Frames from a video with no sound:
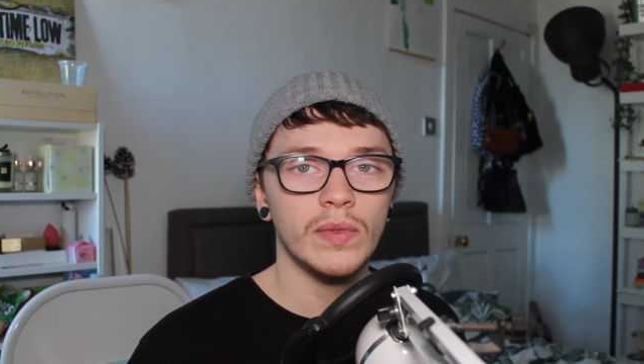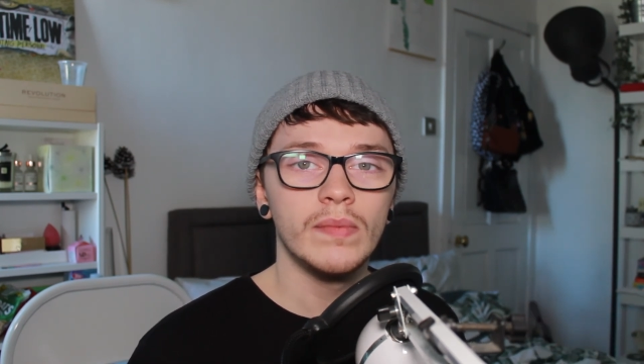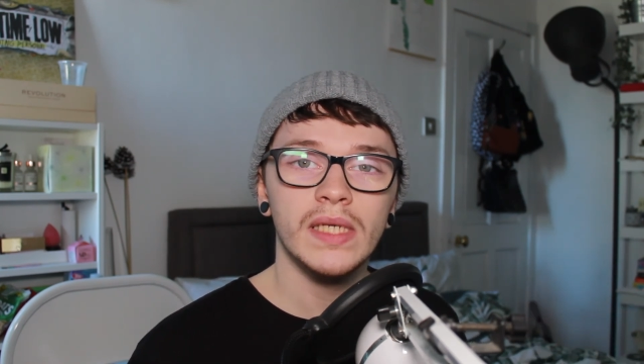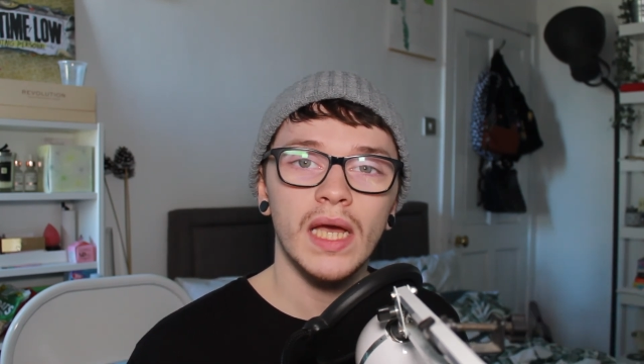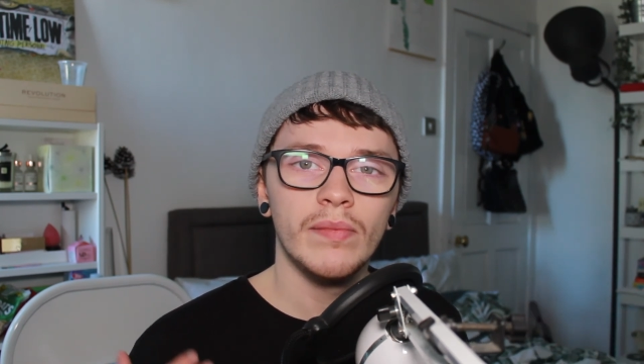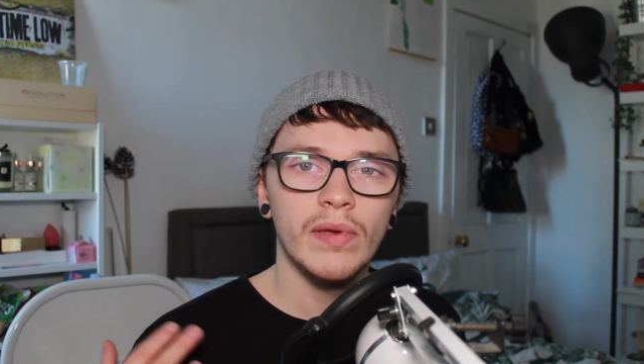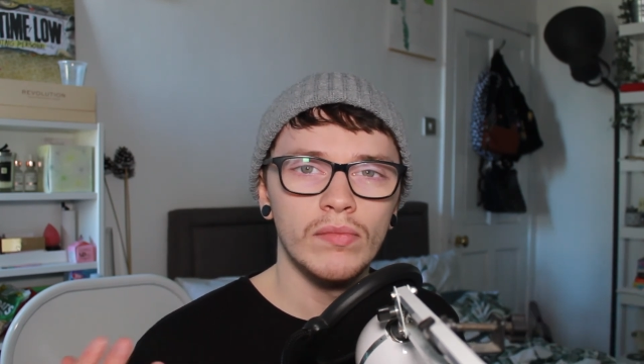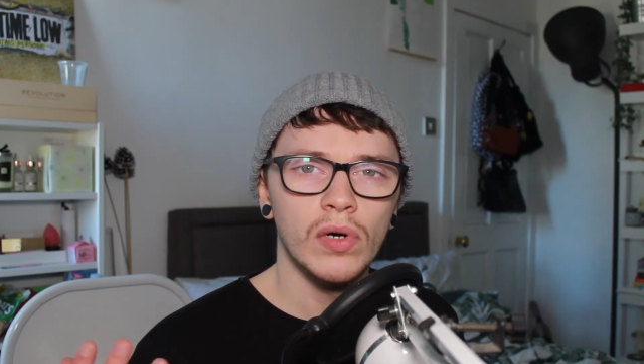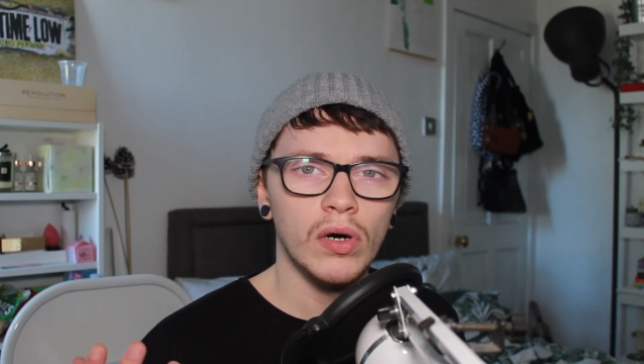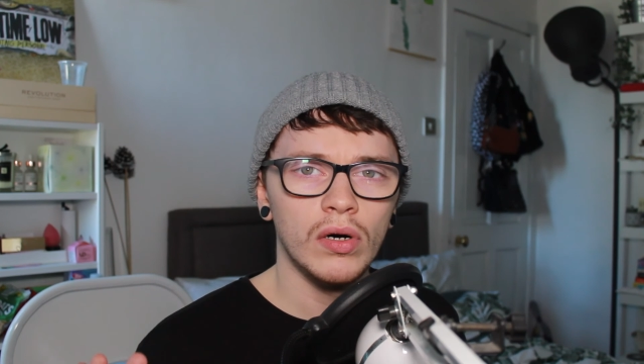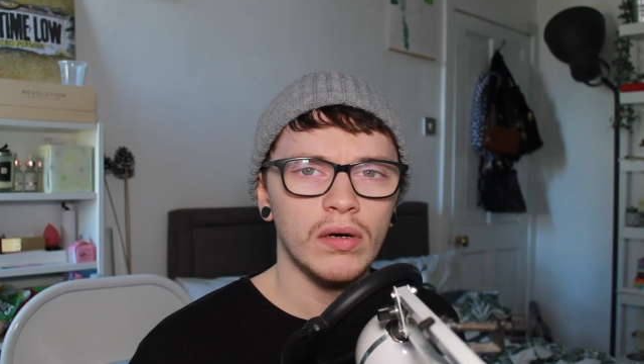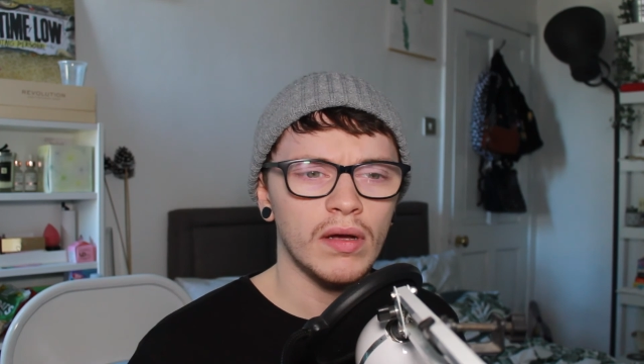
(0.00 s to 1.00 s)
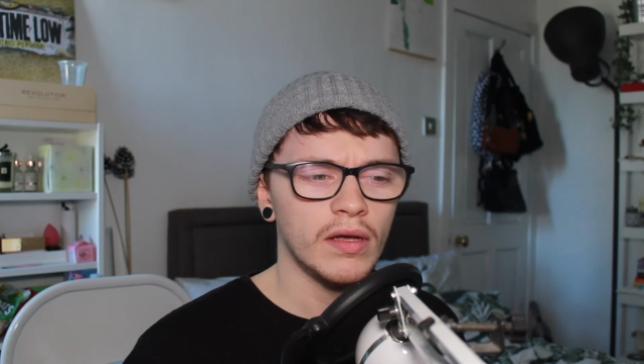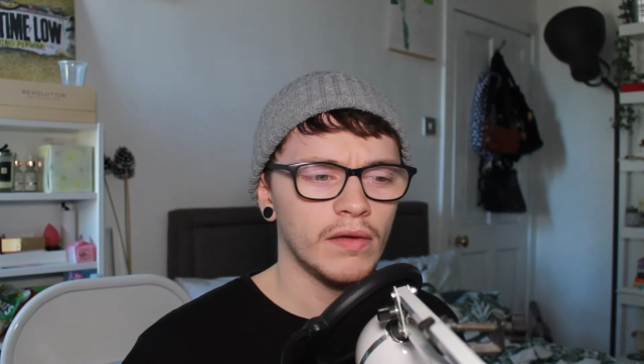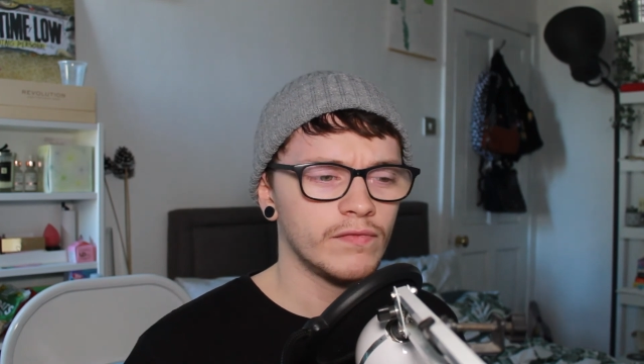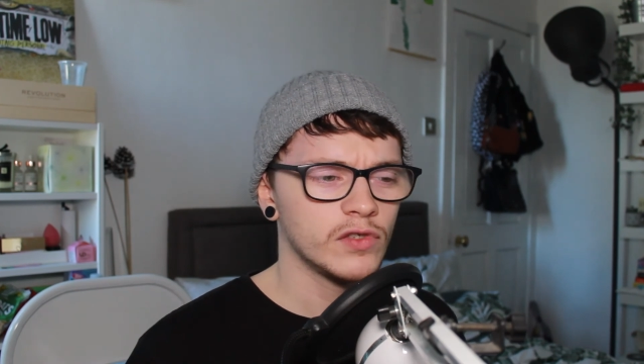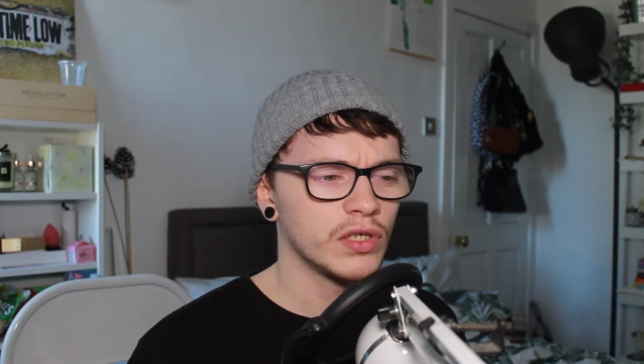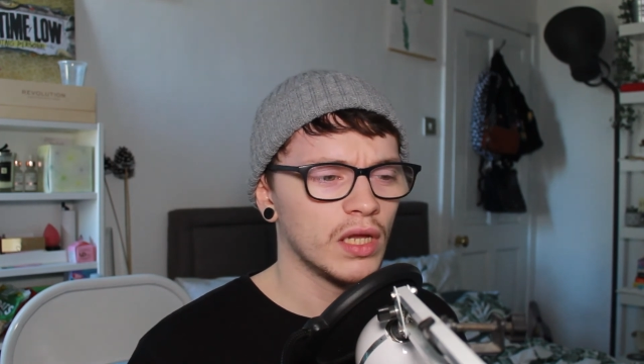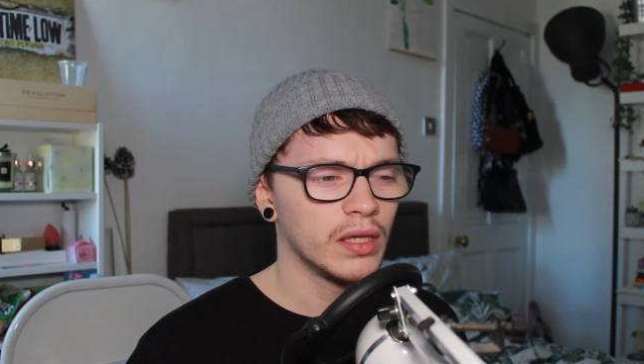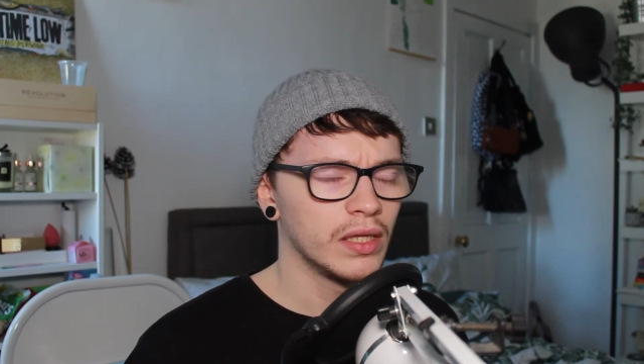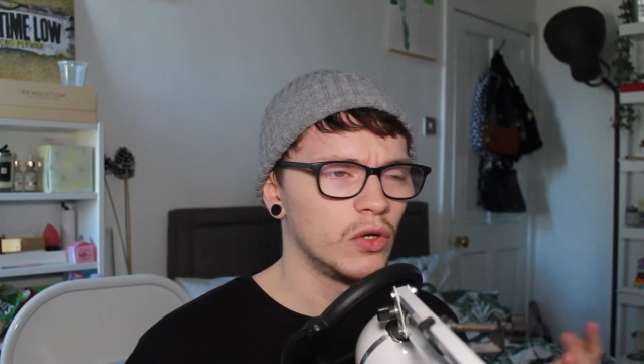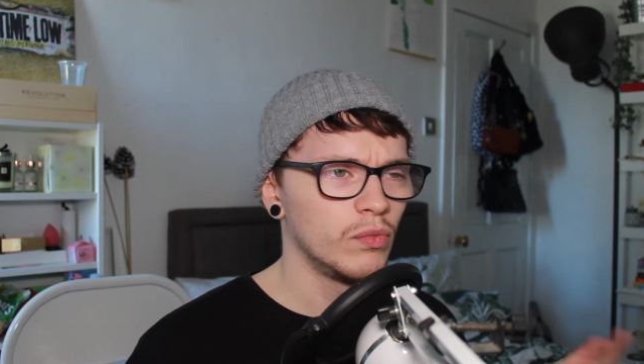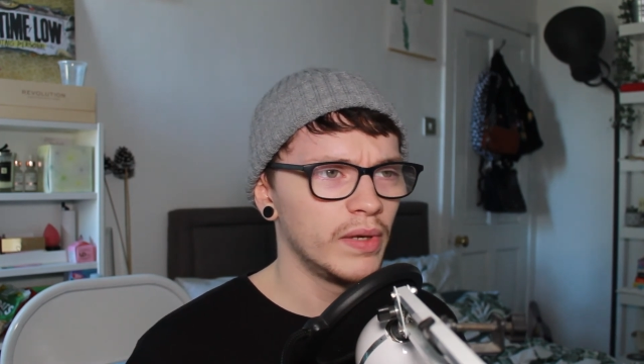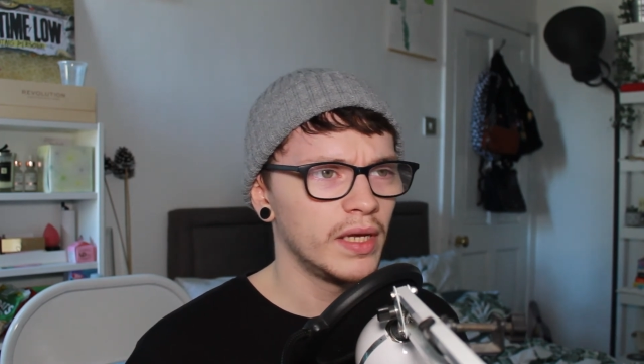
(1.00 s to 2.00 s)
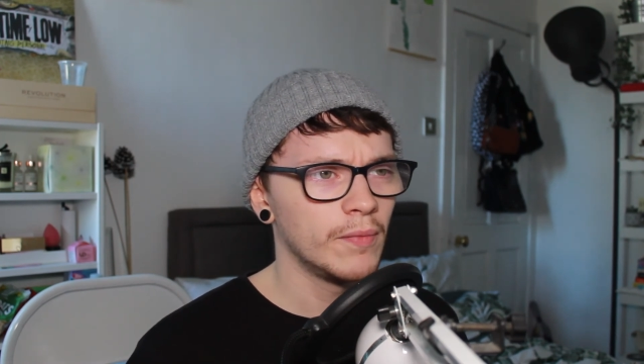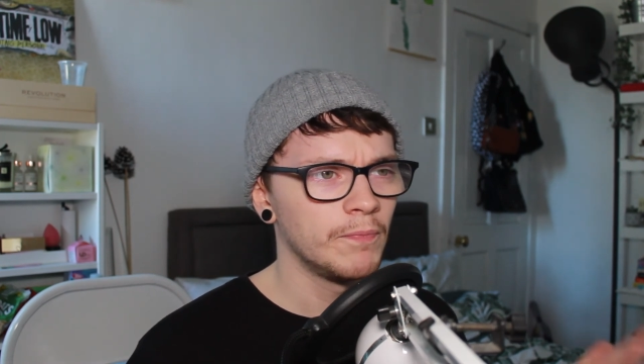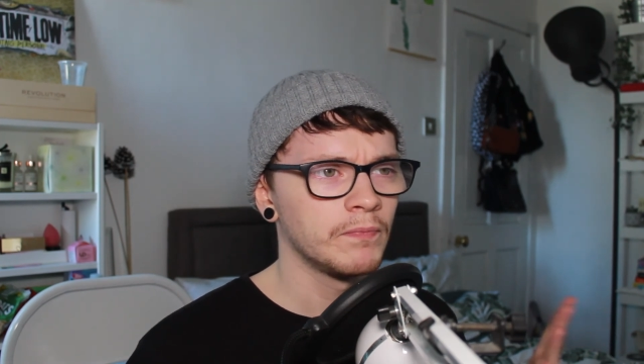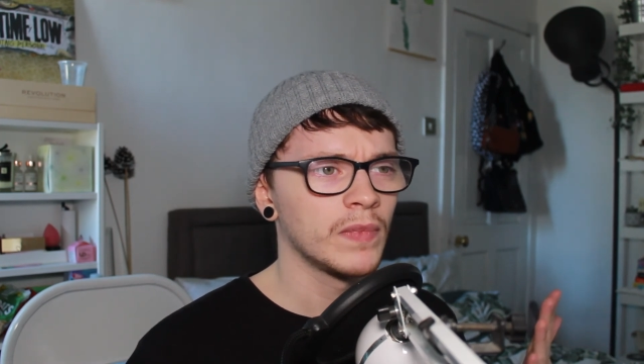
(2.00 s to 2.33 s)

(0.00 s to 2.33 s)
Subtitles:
website a bit more. I've shown it a little bit.